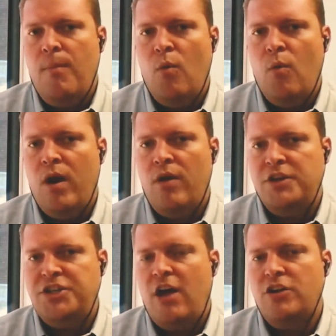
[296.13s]
But where the
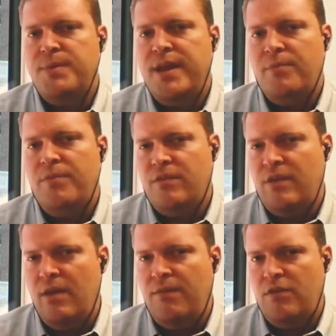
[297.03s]
challenge becomes is
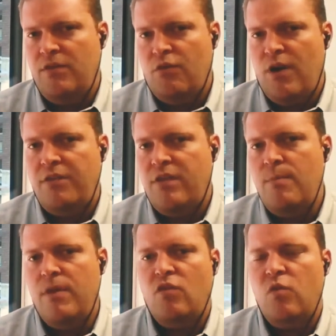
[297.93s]
if it's REST
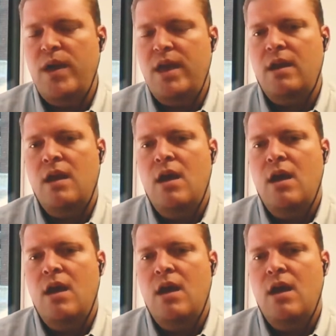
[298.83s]
in between,